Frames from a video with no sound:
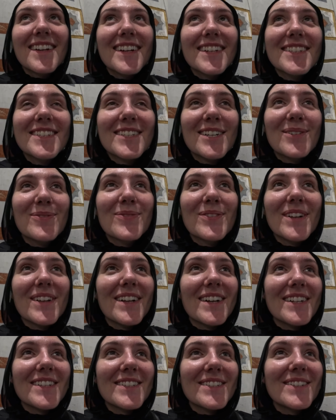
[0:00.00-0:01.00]

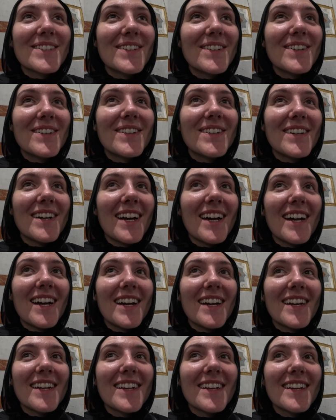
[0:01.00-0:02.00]
Astaghfirullah. So
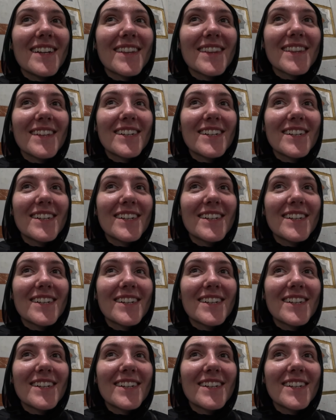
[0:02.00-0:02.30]
I